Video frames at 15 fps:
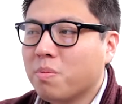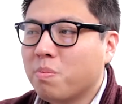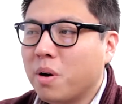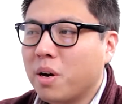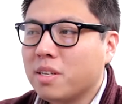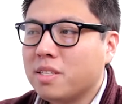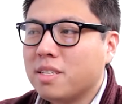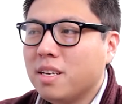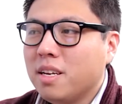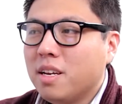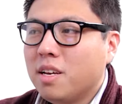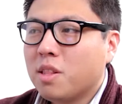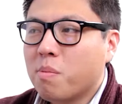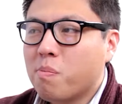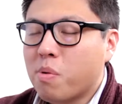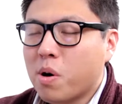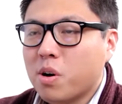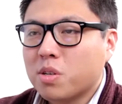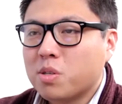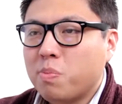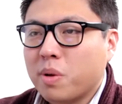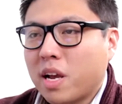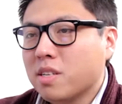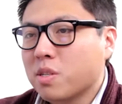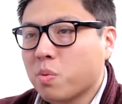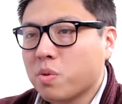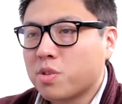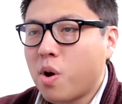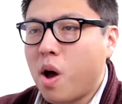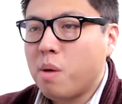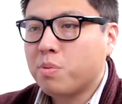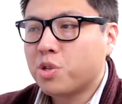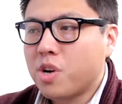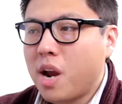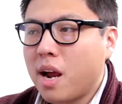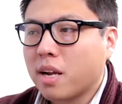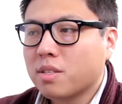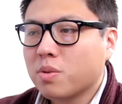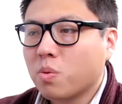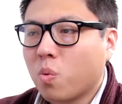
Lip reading: But the burst, because it was so abstract,